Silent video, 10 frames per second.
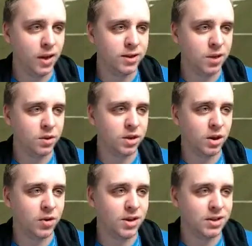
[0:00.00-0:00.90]
All they did
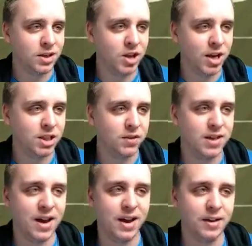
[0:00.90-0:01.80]
was increase the chance
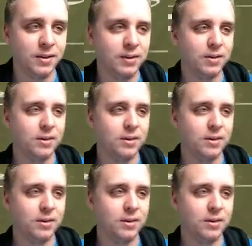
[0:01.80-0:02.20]
of a tie.